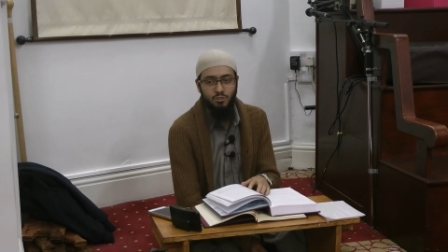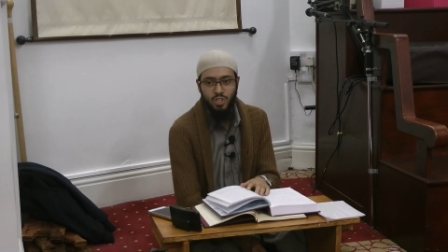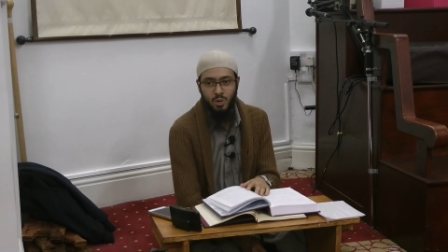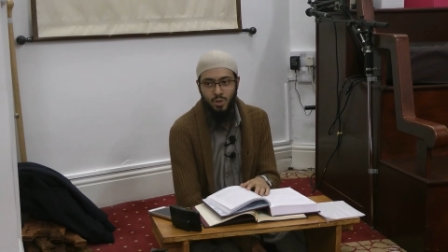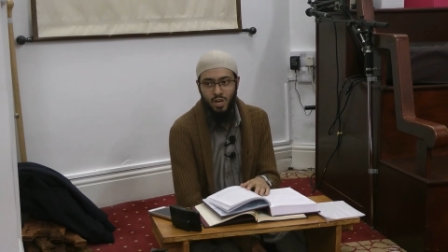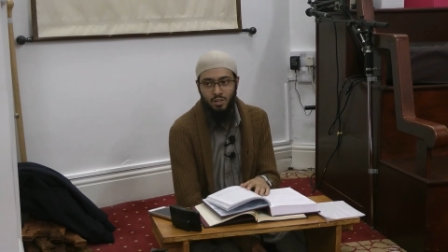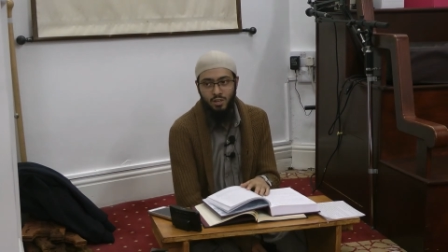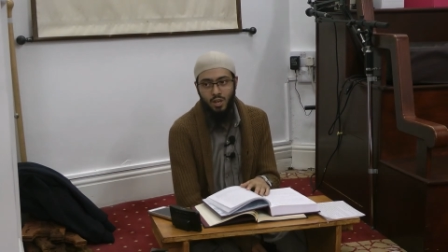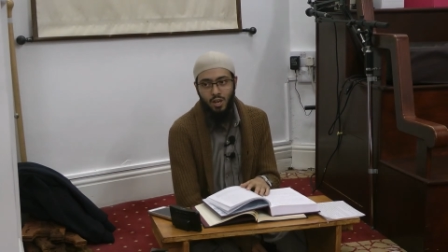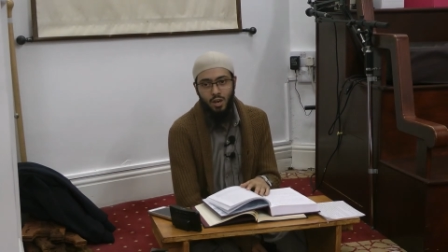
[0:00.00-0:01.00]
of Sha'ban.
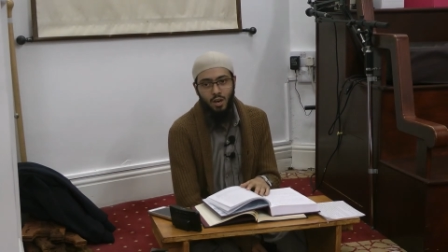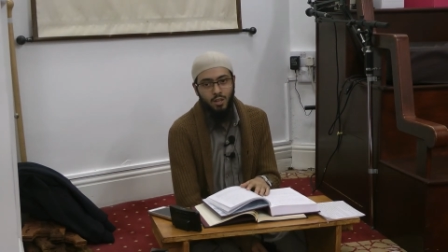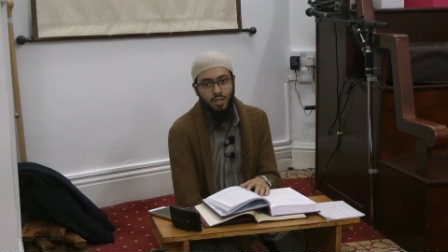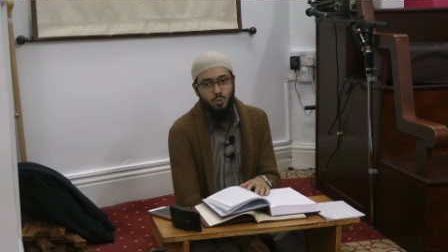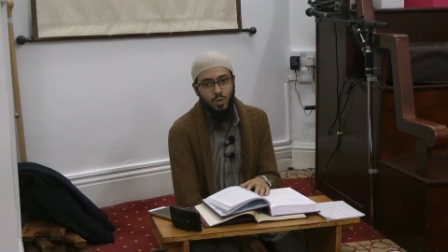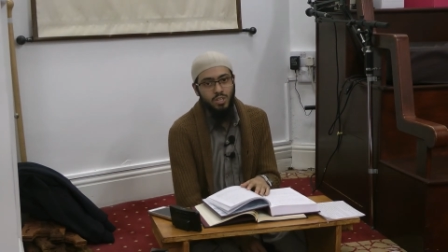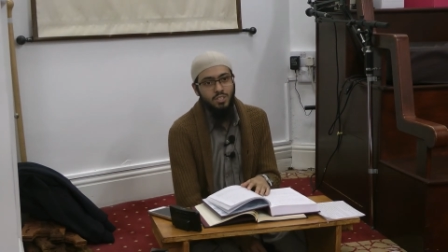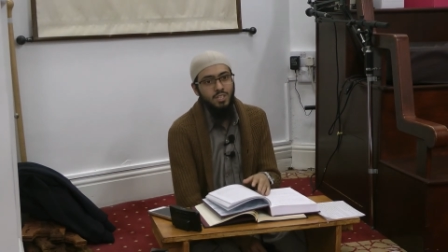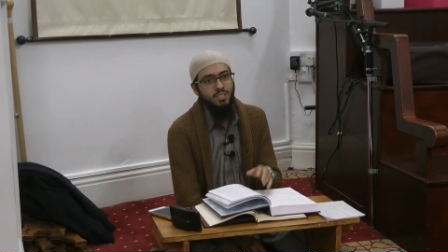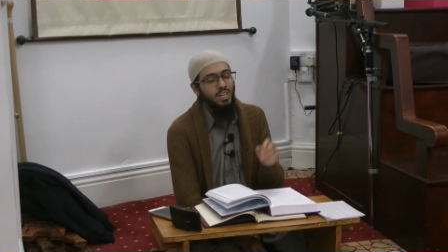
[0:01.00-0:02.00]
Allah subhanahu
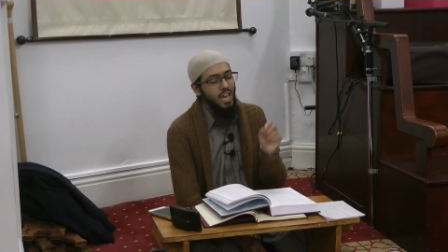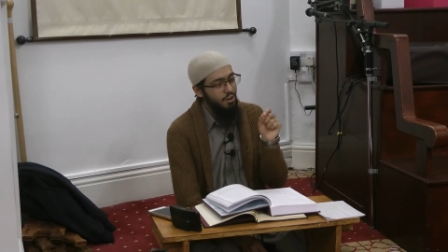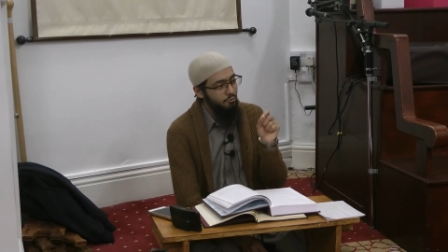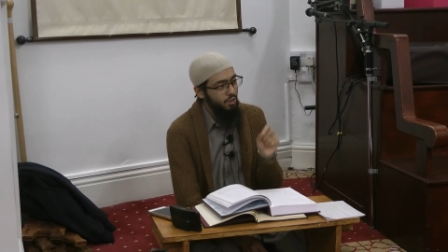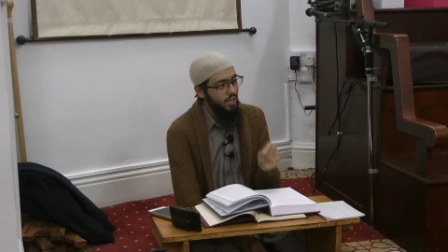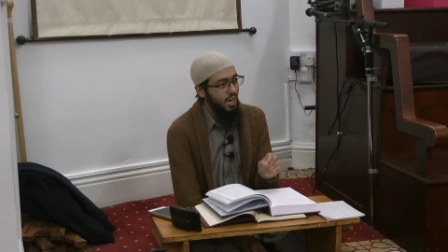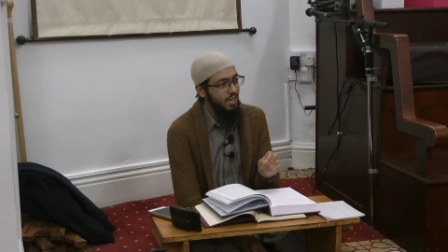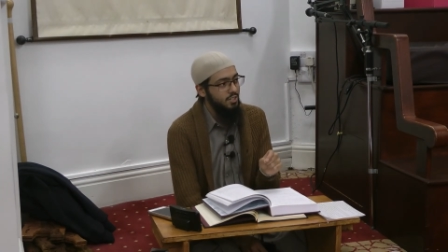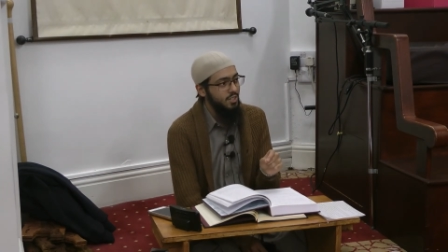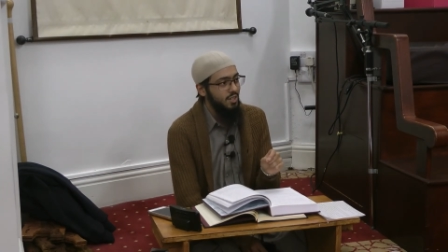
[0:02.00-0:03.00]
descends in every
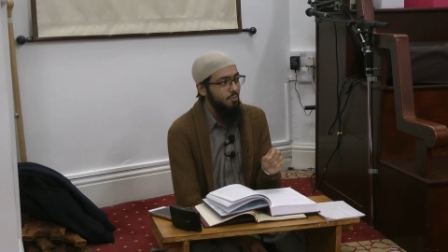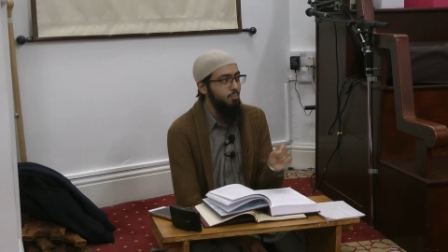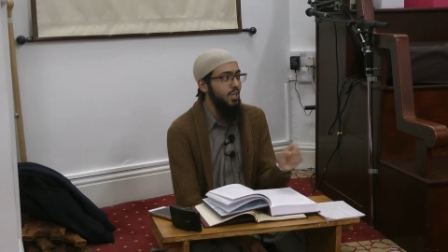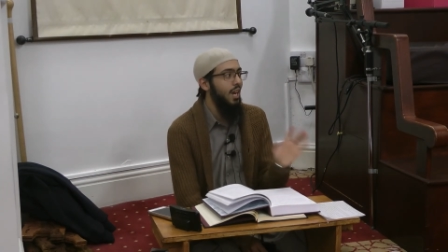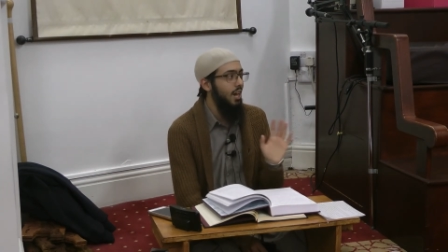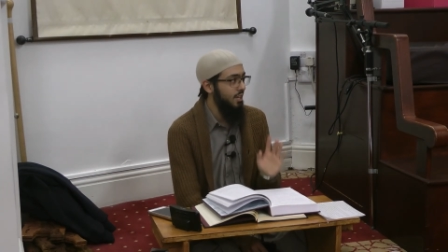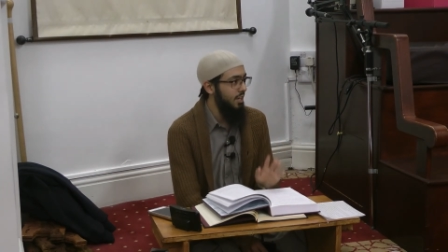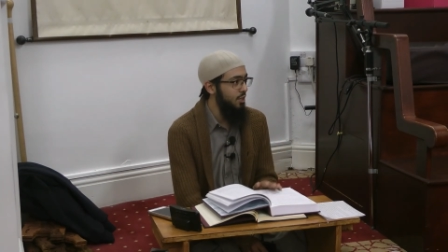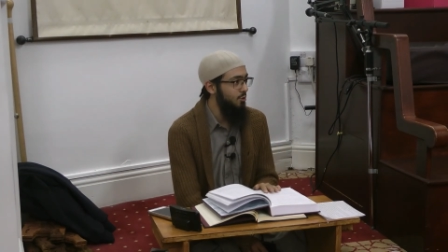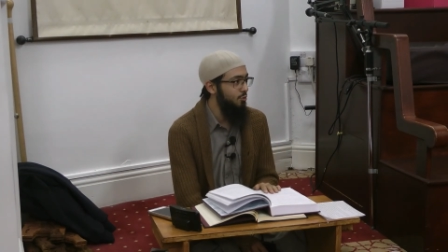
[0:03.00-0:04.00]
night bila
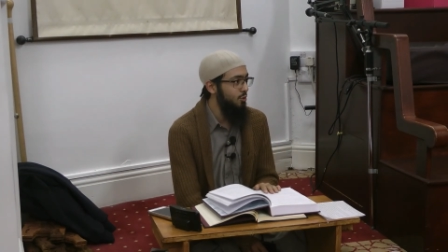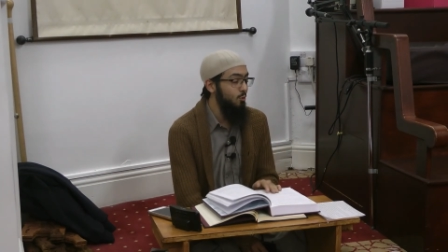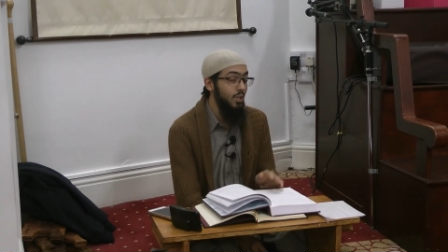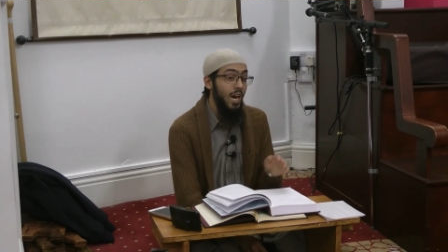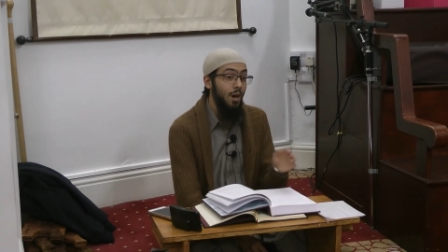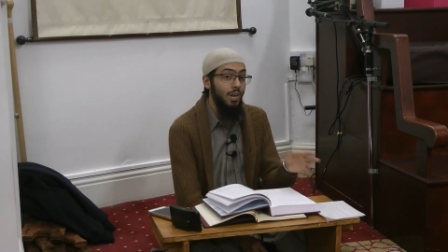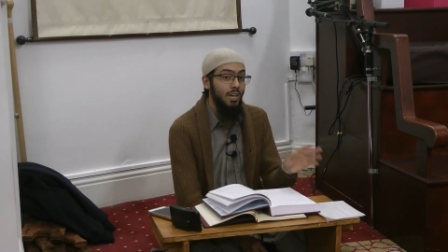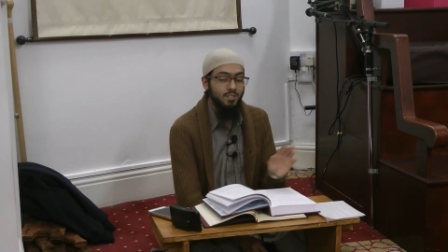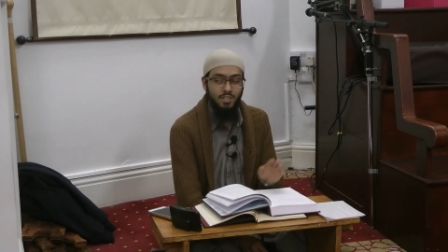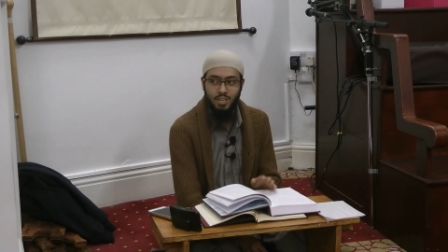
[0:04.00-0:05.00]
kaif without
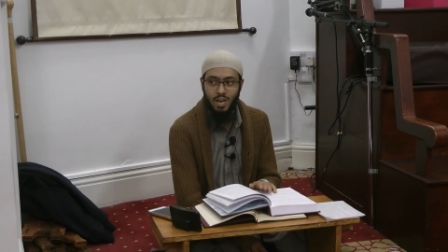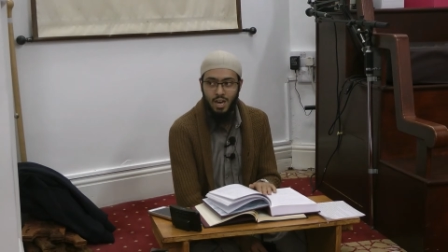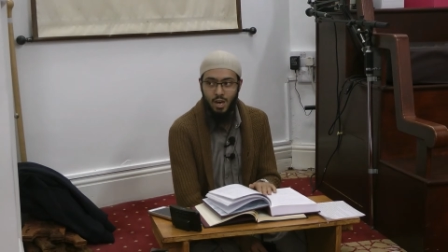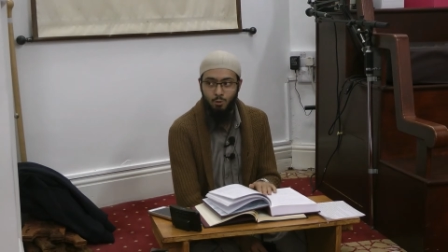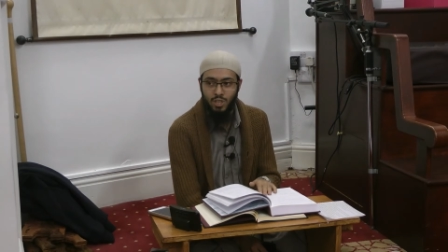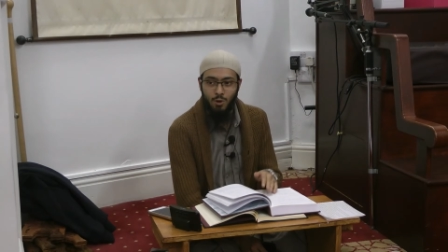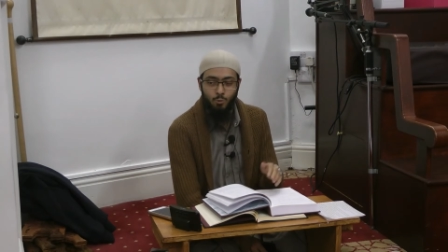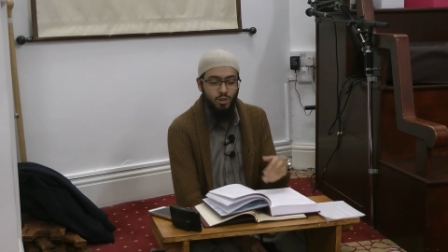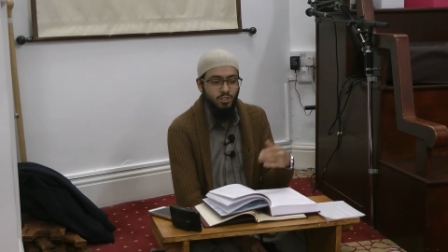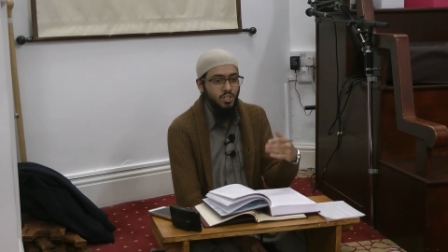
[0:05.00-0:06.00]
asking how without
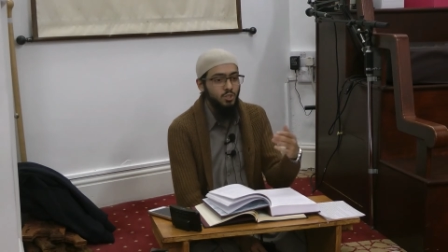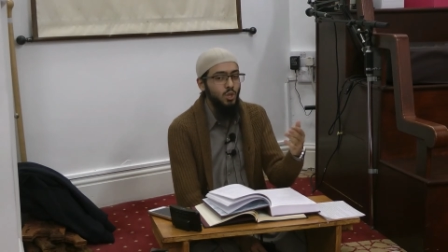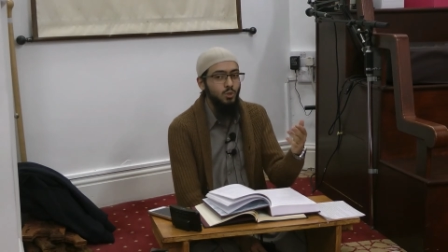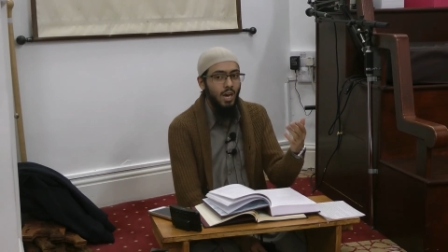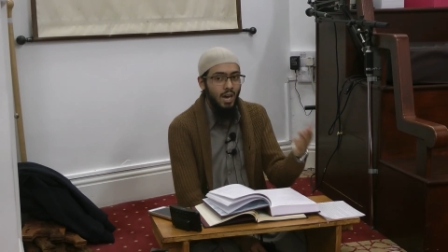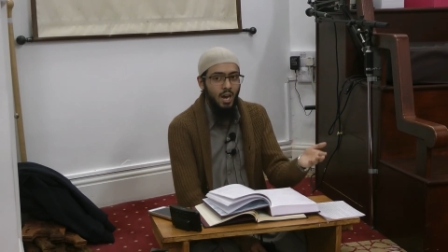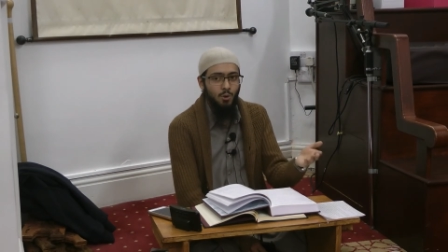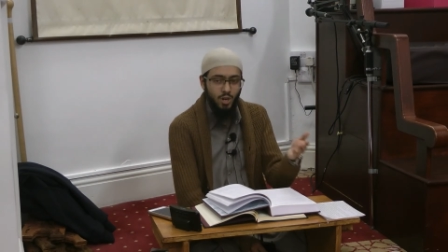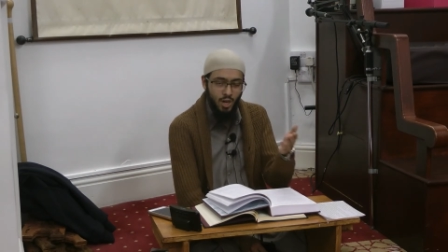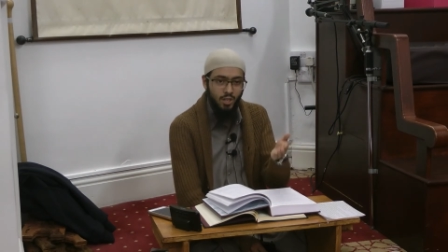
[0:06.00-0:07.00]
wanting to know the
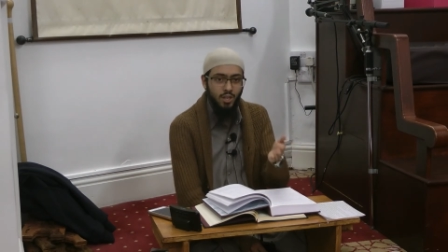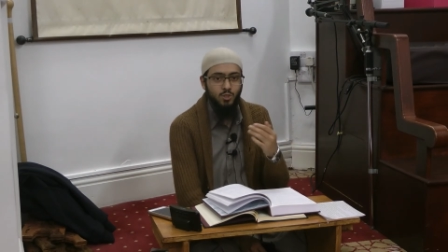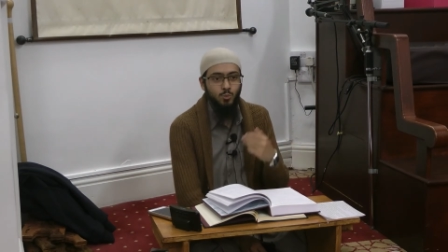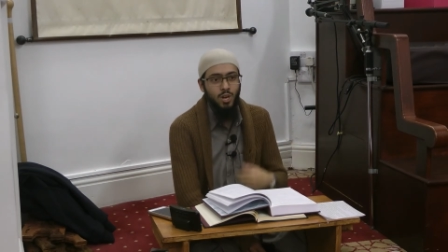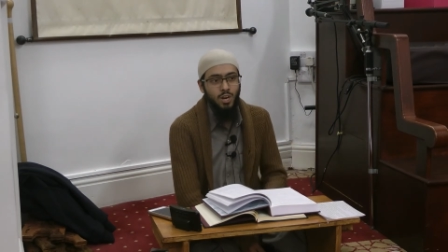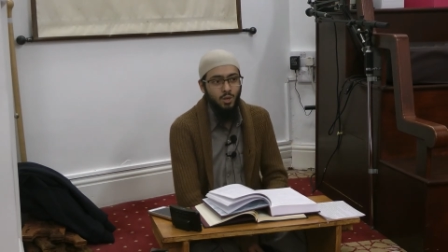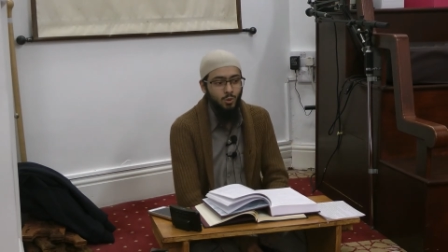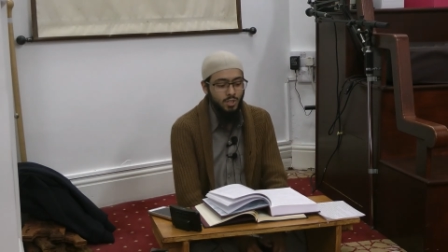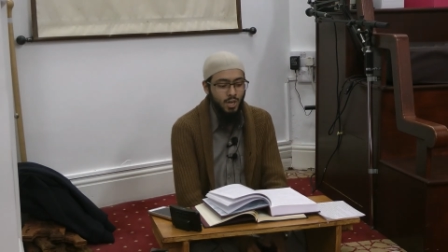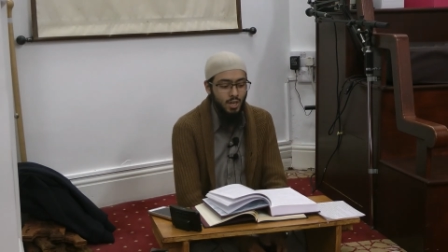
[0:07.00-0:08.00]
how Allah
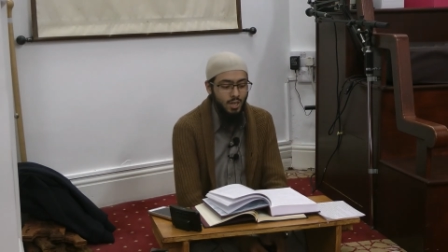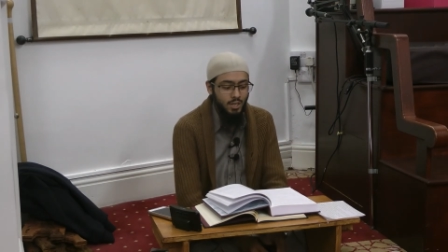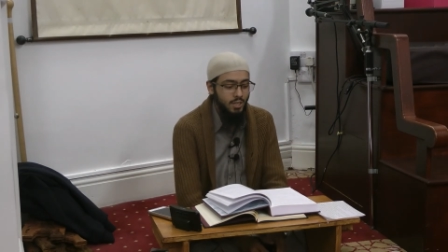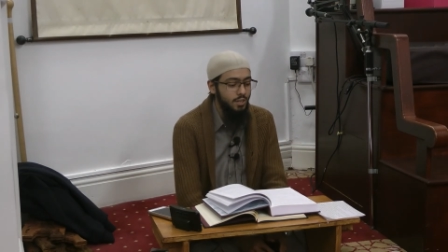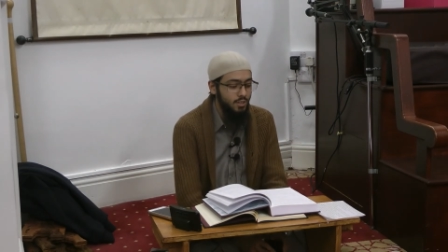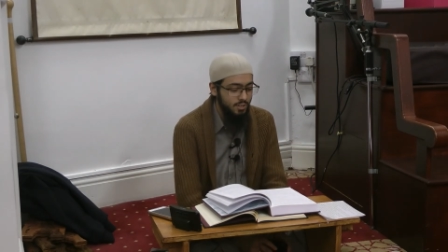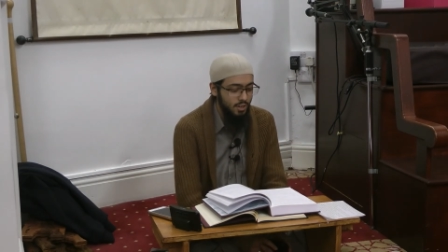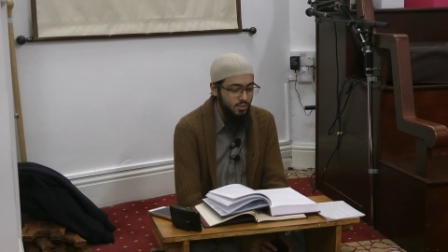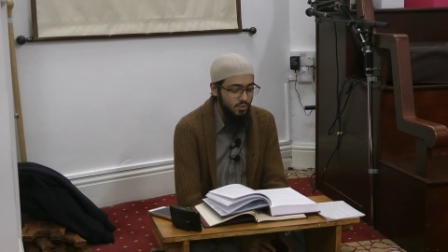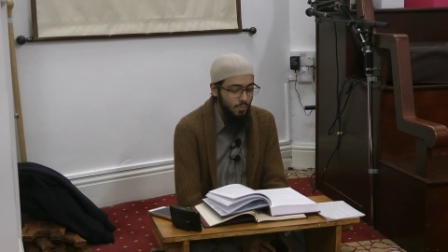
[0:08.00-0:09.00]
subhanahu wa ta'ala he
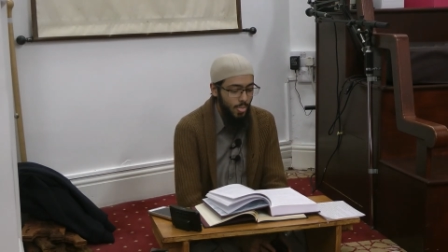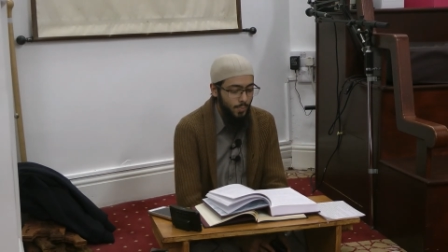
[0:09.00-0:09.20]
descends